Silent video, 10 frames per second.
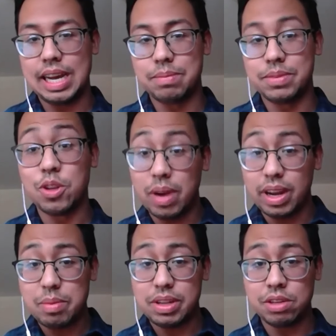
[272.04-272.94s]
So my
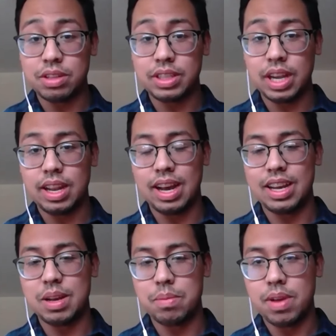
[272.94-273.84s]
name is Hussein. I
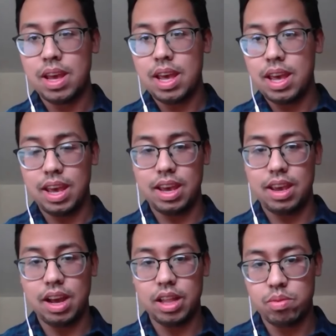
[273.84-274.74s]
am a
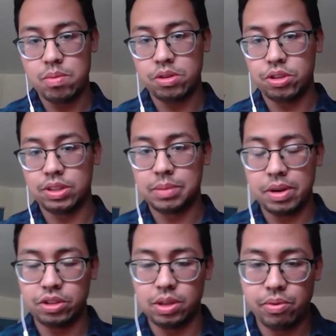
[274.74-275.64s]
health promotion
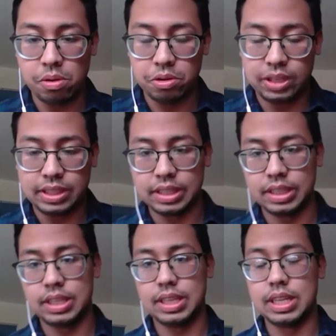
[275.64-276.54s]
special project
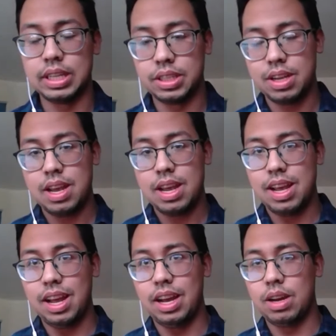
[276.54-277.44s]
assistant
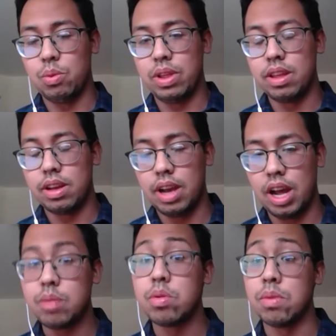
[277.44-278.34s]
with the
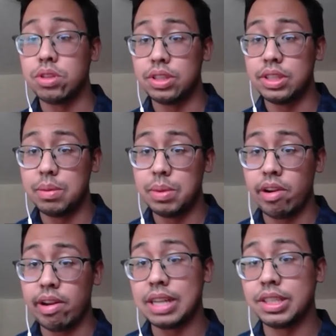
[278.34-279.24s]
health promotion team here
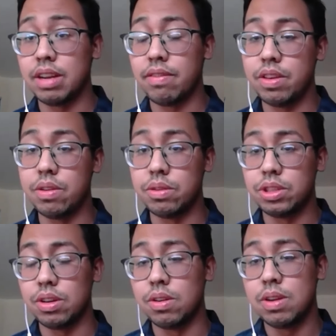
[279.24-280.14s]
at SFU.
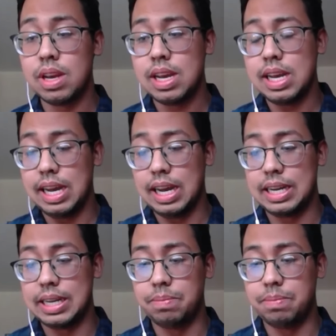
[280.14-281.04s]
So
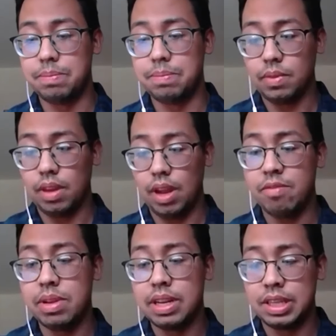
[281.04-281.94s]
I've
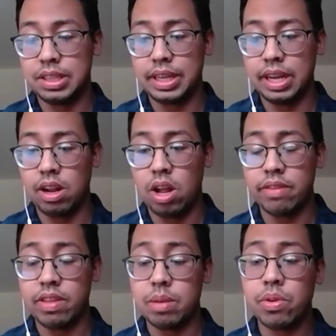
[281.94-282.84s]
been assisting in a lot of
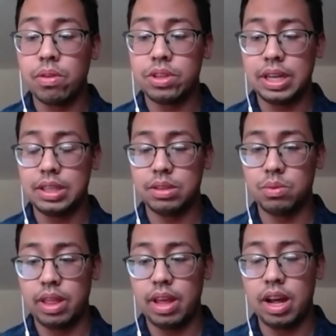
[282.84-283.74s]
the projects
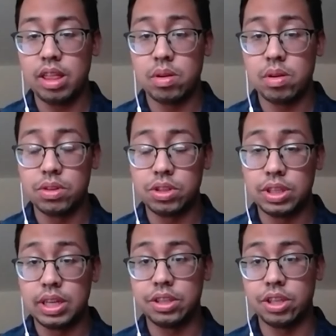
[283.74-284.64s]
with health
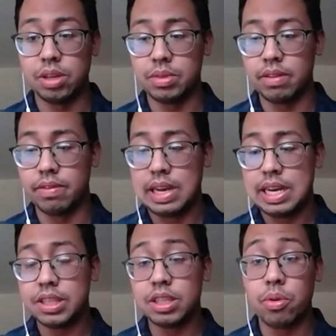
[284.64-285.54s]
promotion in terms of
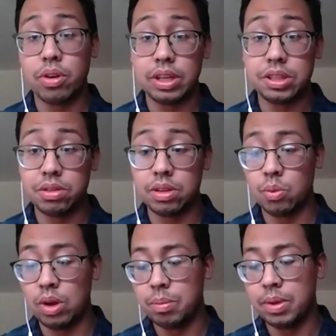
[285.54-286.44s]
supporting student
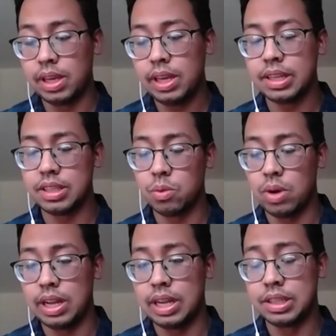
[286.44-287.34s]
well-being, as
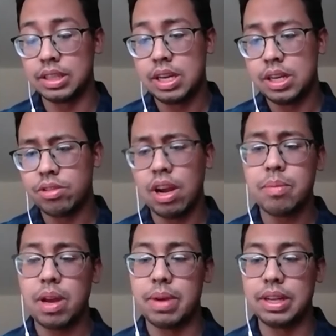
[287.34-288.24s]
well as trying
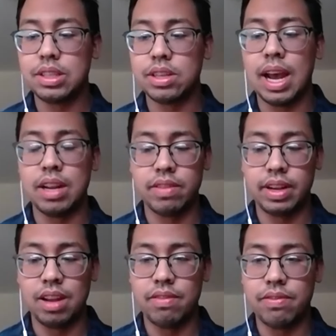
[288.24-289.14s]
my best to
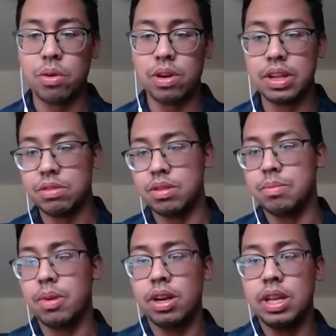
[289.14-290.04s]
advocate for the student
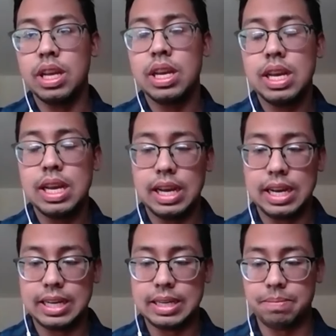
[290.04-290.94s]
body
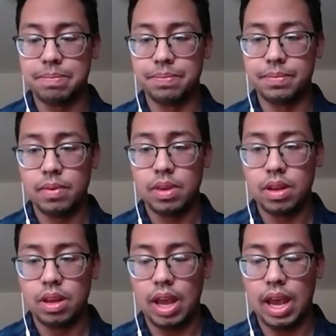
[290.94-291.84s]
and
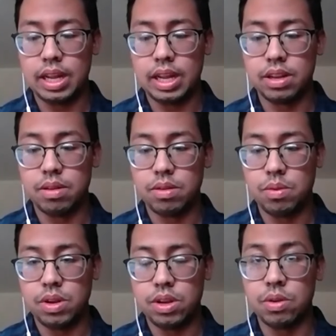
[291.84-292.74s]

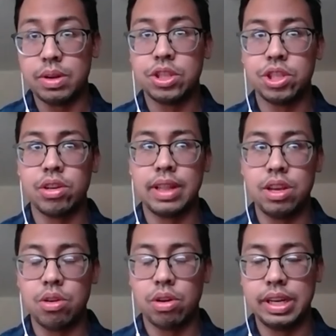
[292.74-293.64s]
ensuring that
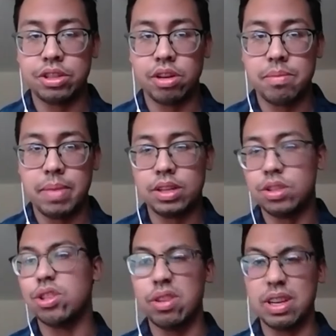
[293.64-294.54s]
your needs are met
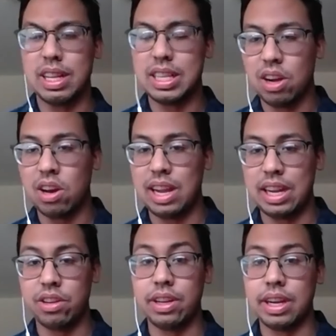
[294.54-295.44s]
during this online
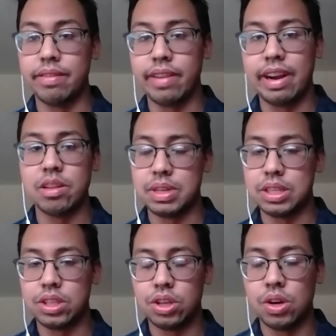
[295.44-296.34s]
learning
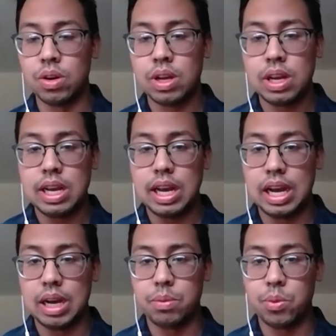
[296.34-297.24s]
environment. So
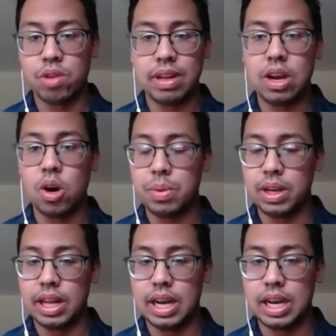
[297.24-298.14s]
we're really hoping
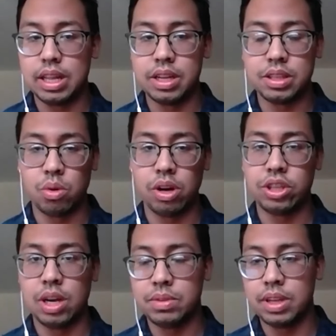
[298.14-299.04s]
that this
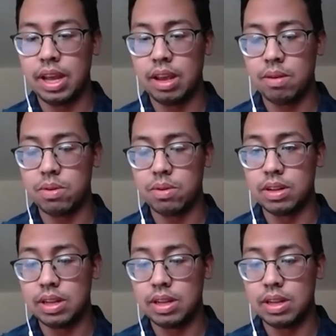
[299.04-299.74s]
workshop today will